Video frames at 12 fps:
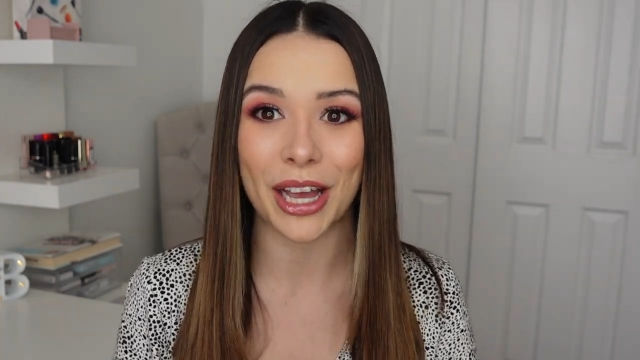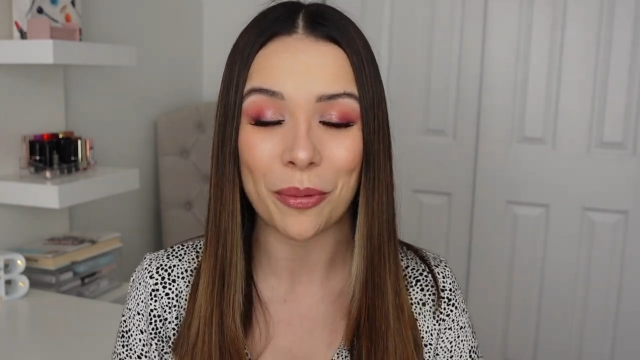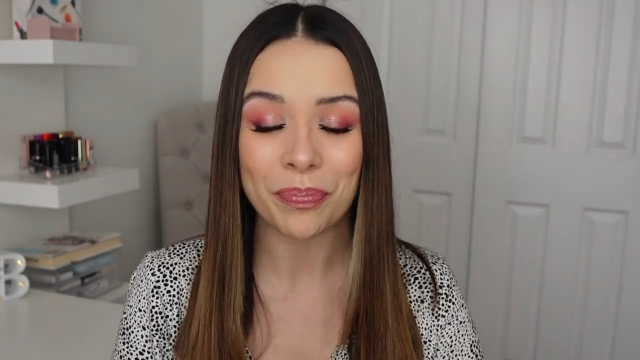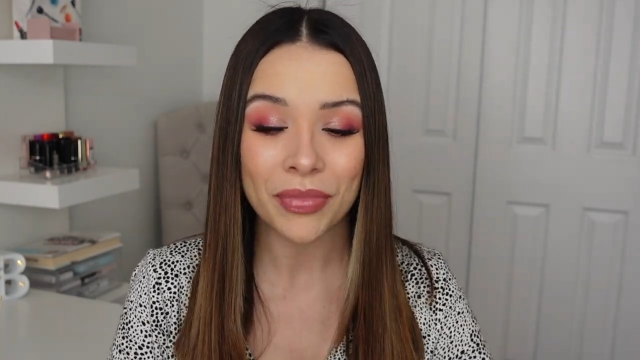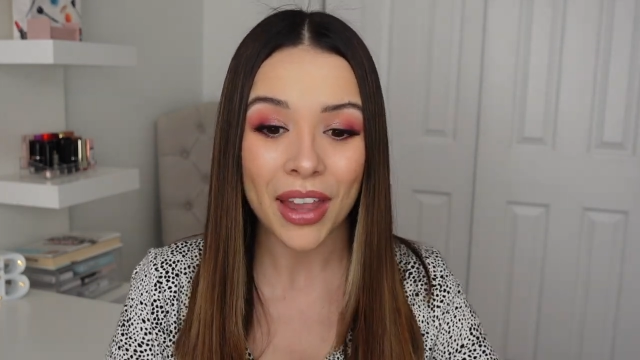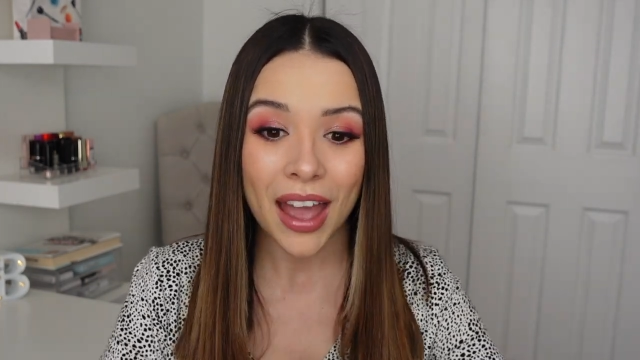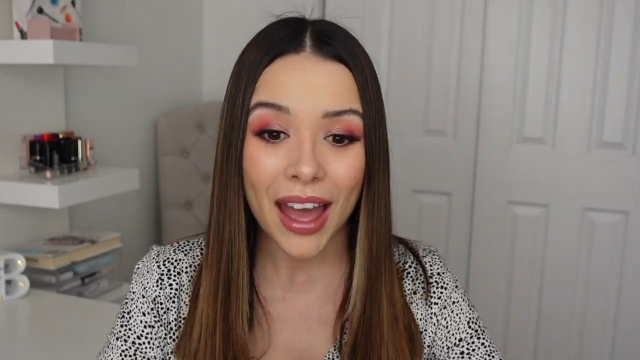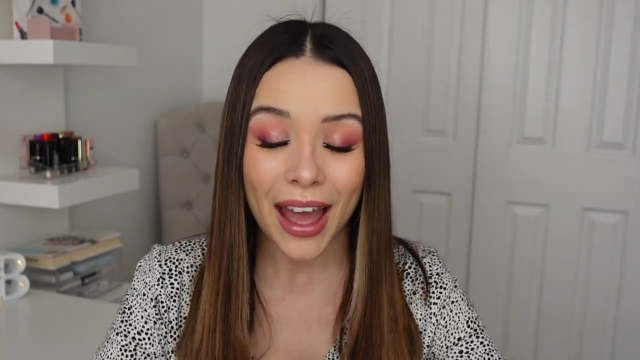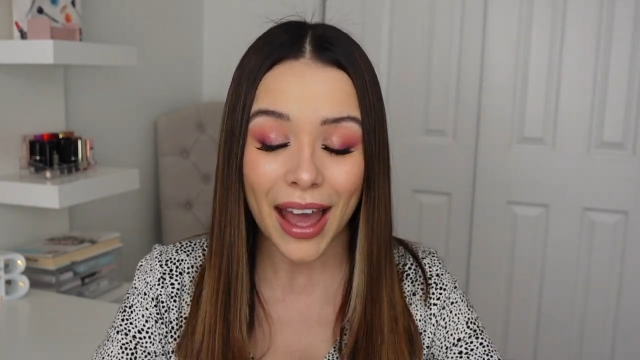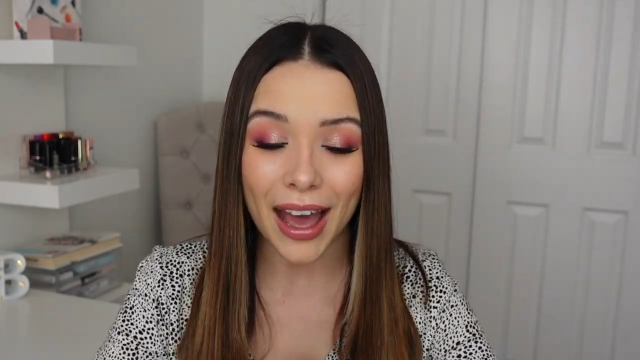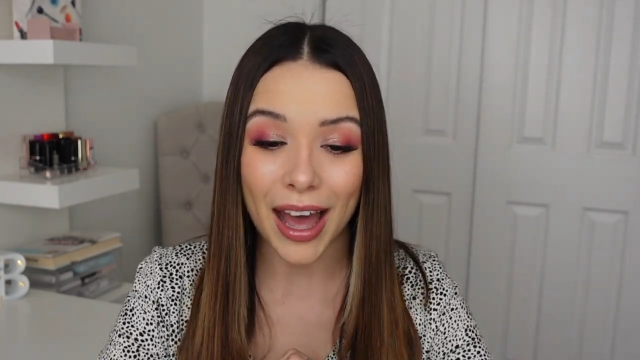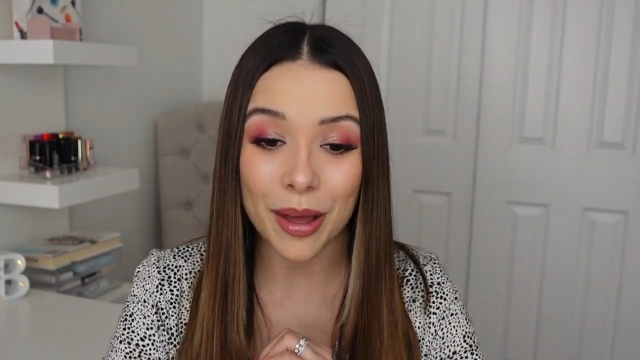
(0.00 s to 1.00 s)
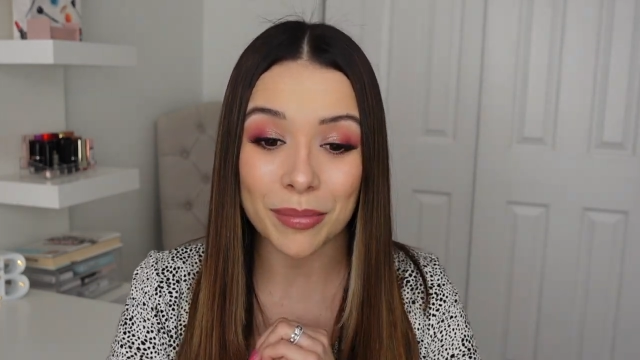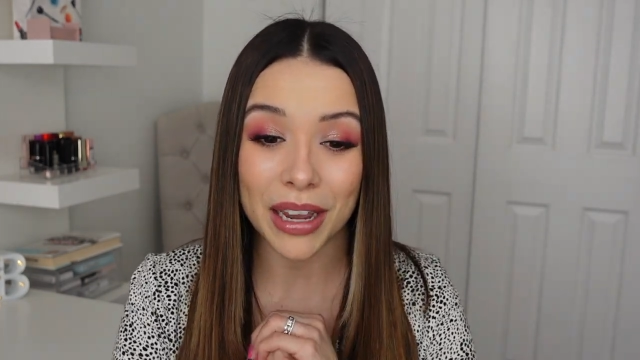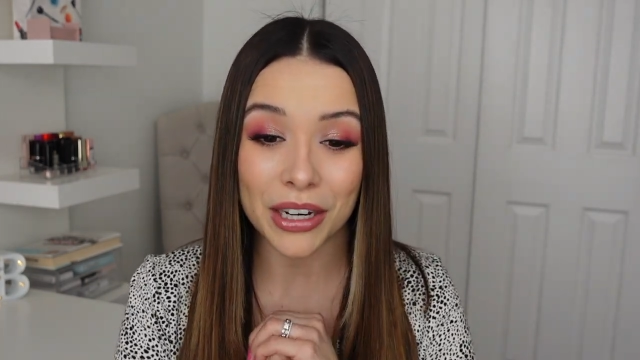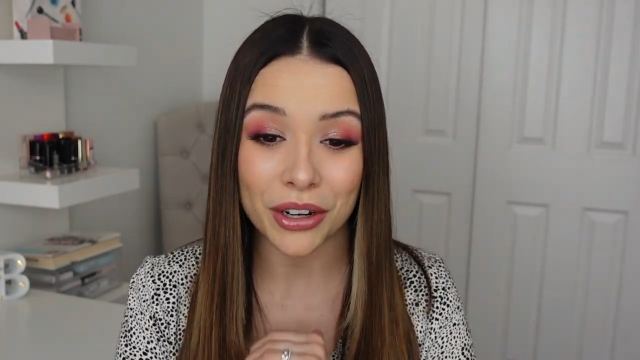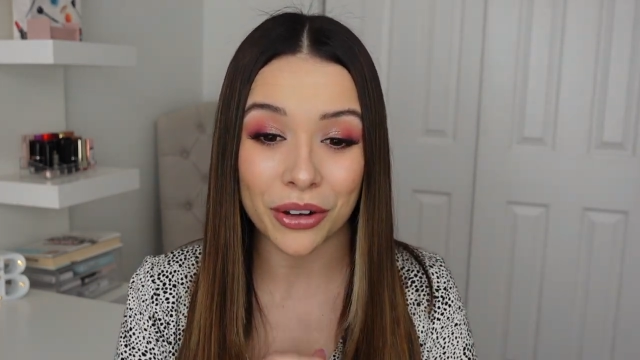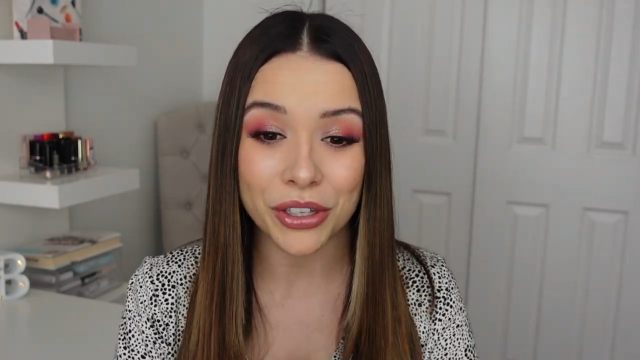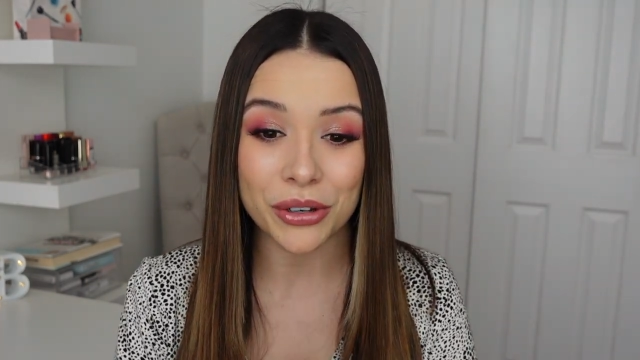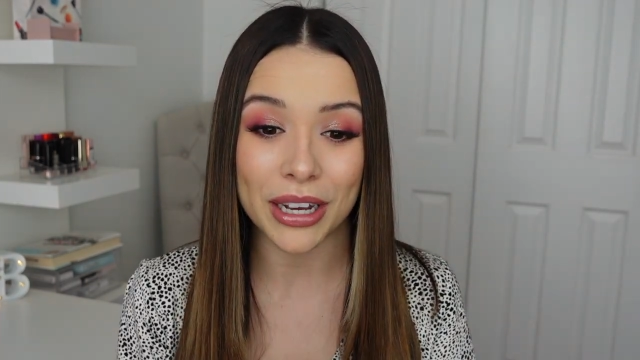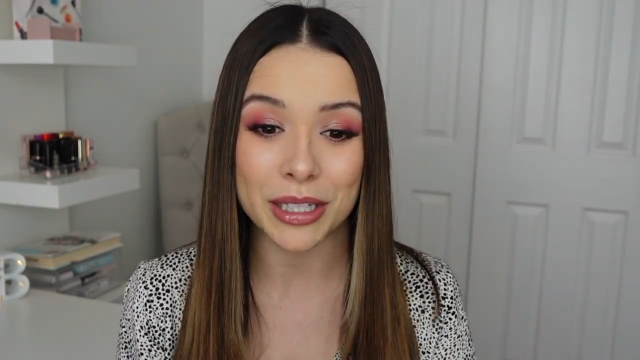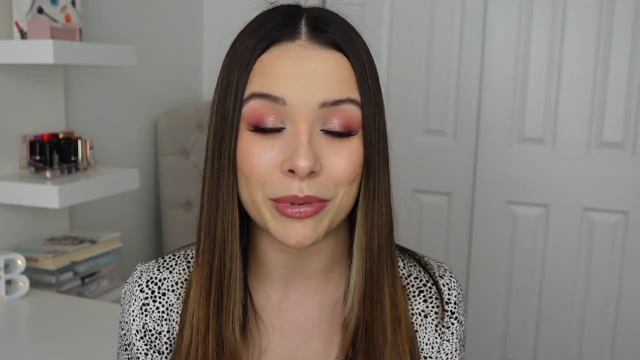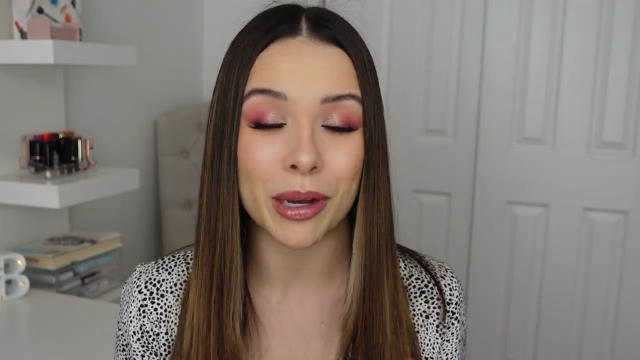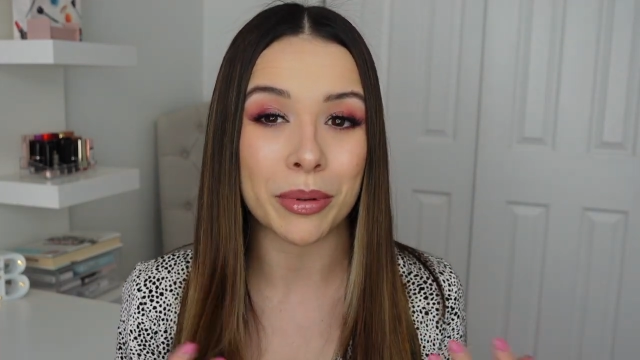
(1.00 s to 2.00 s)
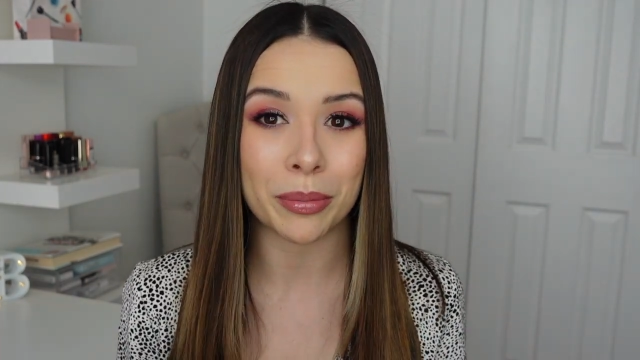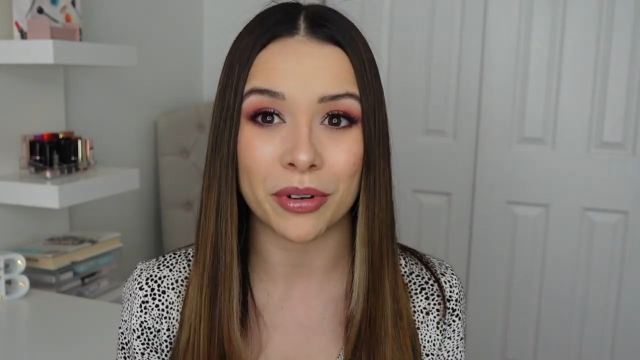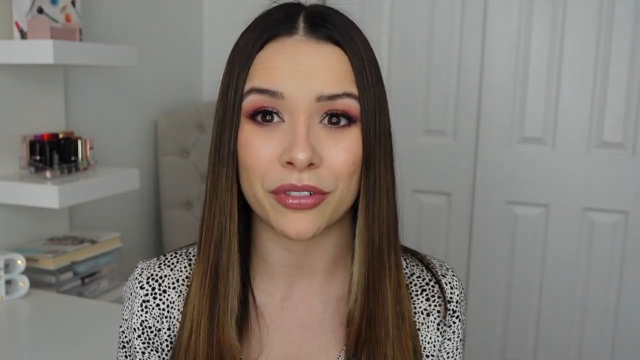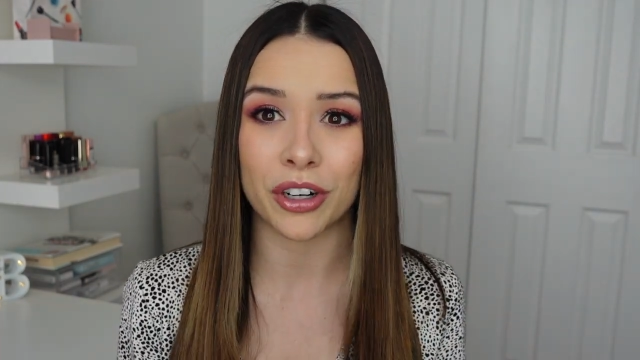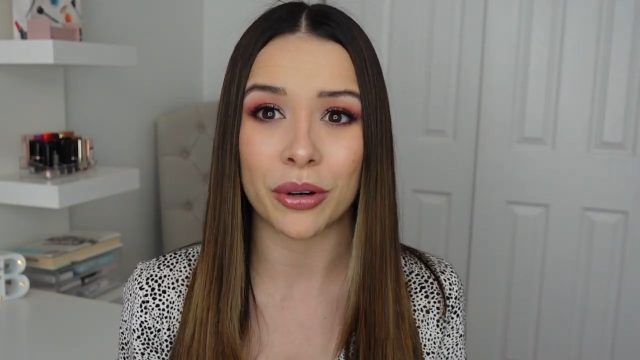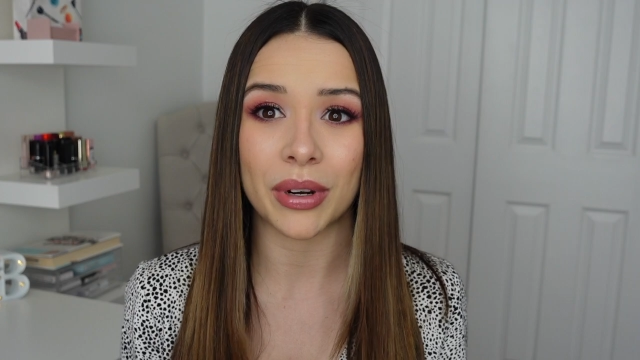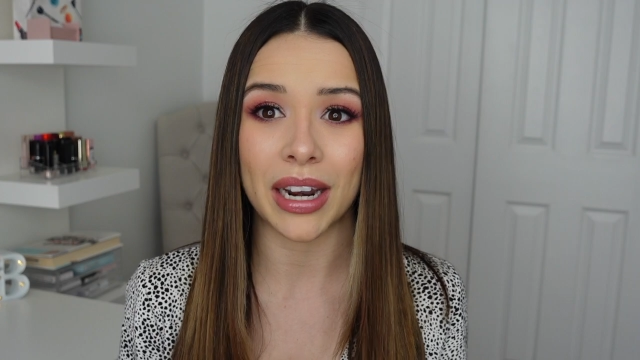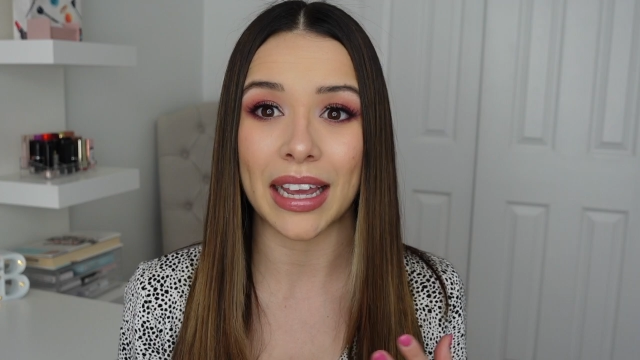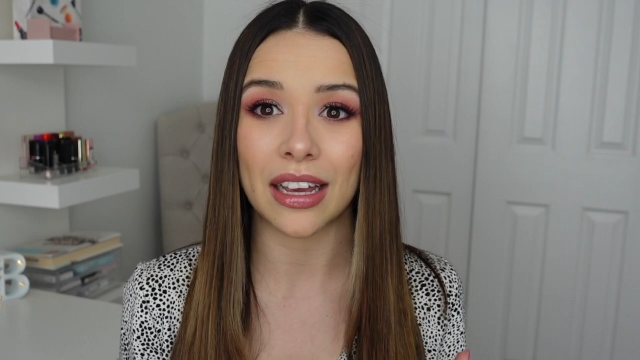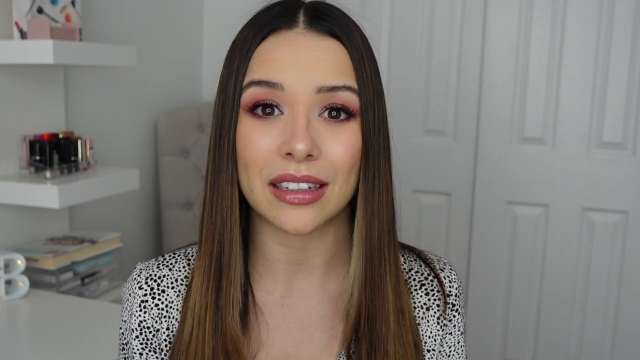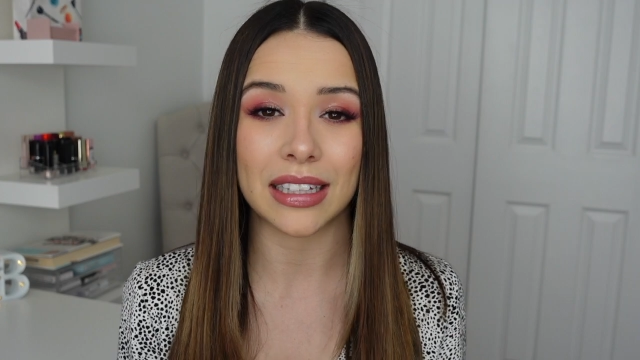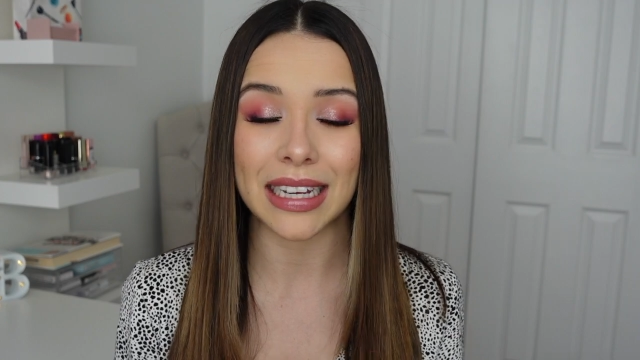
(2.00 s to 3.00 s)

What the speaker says: So I know you guys probably prefer when I